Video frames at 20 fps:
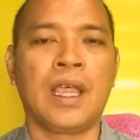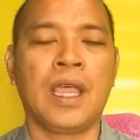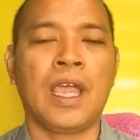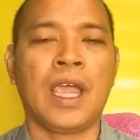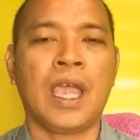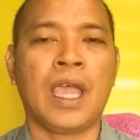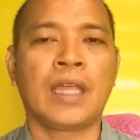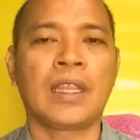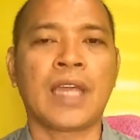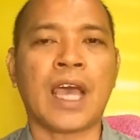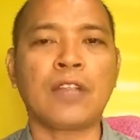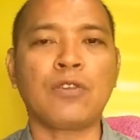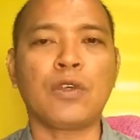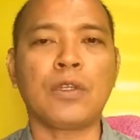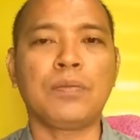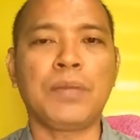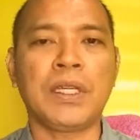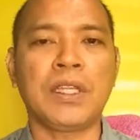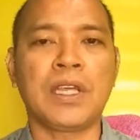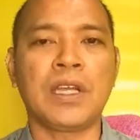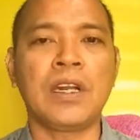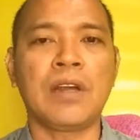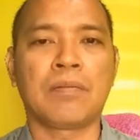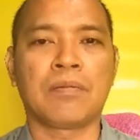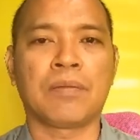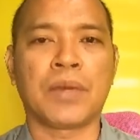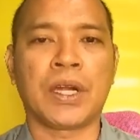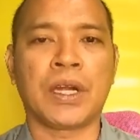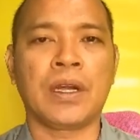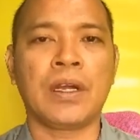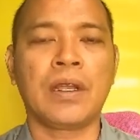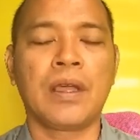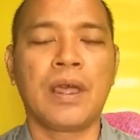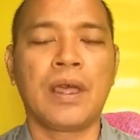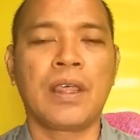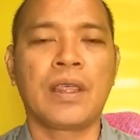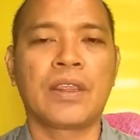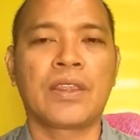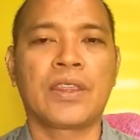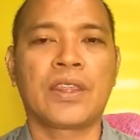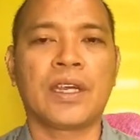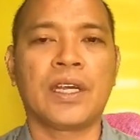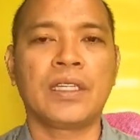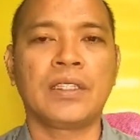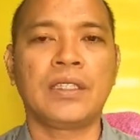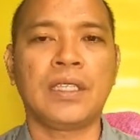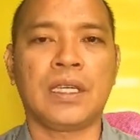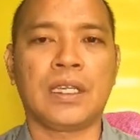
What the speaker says: and that would be the number 30.